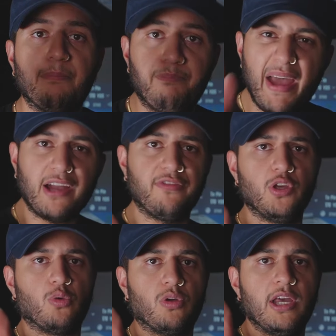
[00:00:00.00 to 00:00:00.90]
beg of
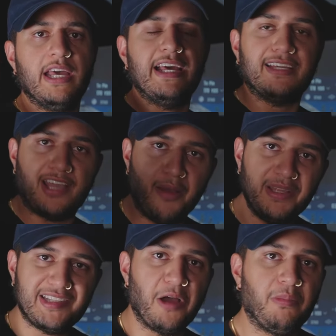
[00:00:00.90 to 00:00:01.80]
you,
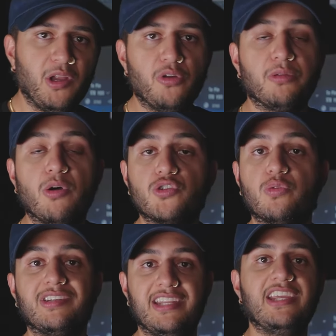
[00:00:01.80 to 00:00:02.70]
comment down below the most
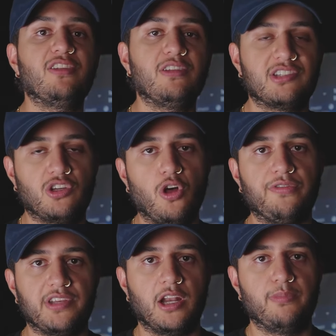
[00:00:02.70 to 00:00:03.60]
ridiculous
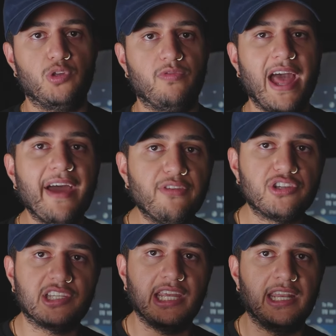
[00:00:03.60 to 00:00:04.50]
golf setup you've ever
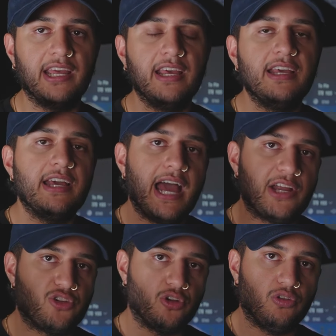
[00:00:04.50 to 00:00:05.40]
seen
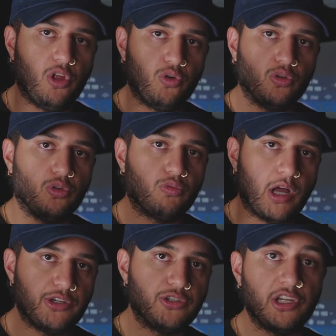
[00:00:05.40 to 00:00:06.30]
at your local
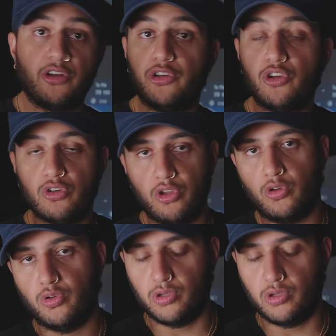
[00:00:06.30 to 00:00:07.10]
Roger Dunn or your local